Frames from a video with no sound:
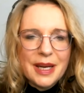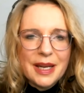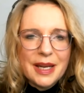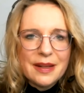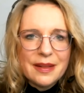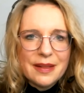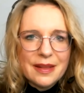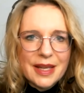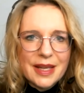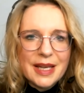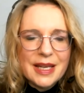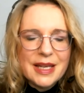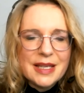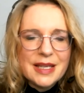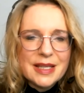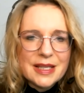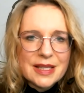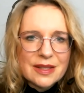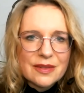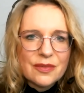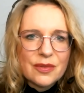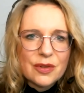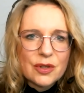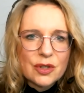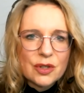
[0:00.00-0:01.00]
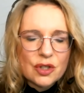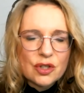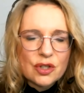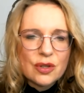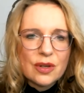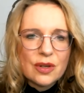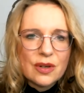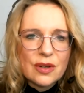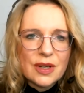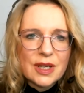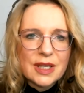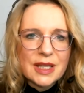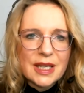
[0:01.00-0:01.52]
but there is for
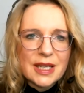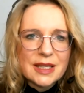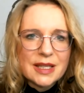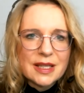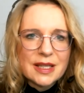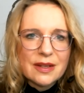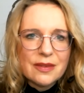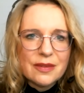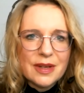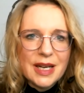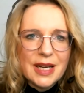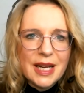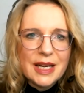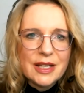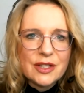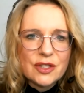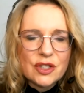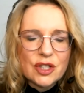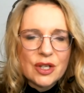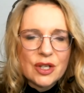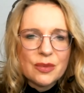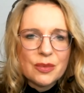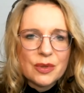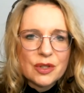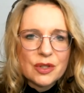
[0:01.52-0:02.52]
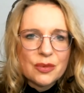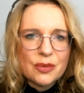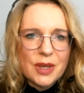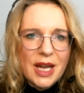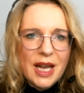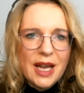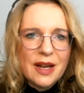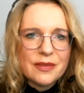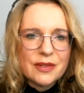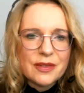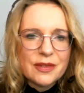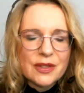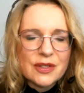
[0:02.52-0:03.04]
sure an interrelation which we
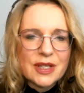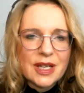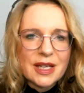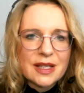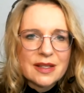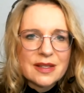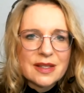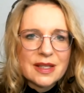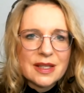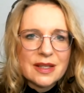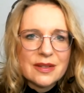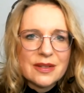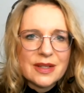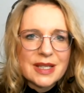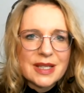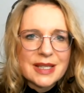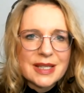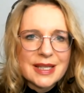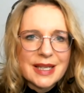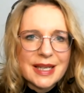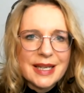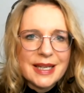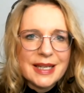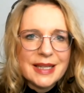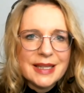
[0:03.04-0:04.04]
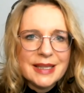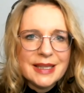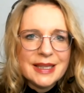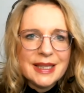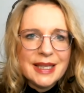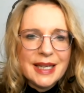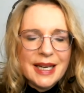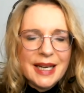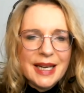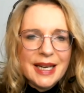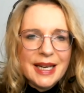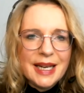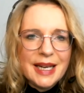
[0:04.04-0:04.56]
have to take seriously,
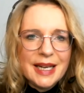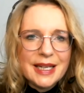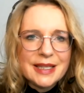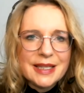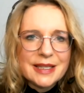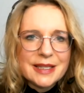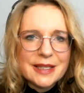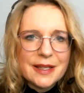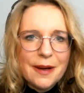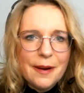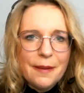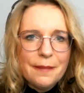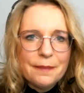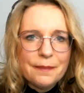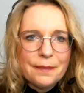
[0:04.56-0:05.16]
and